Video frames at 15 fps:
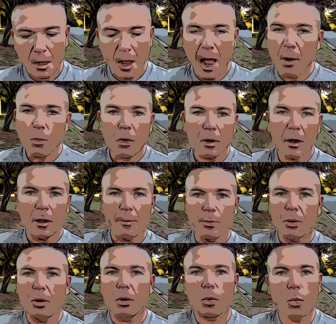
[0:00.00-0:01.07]
I woke up
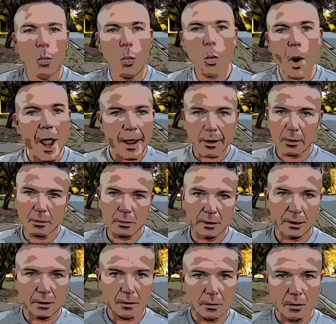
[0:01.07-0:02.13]
way
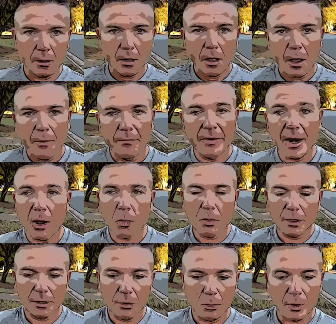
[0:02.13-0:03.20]
earlier than I
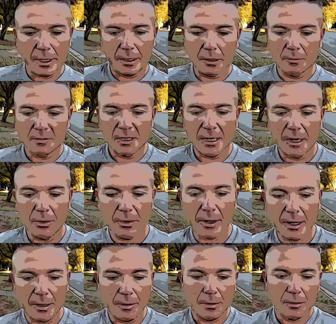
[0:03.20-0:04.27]
wanted to wake up today,
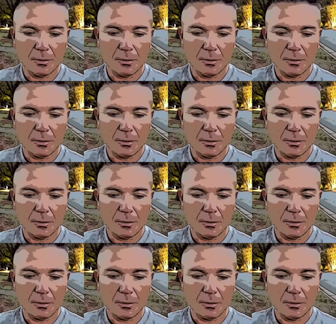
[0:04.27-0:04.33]
okay?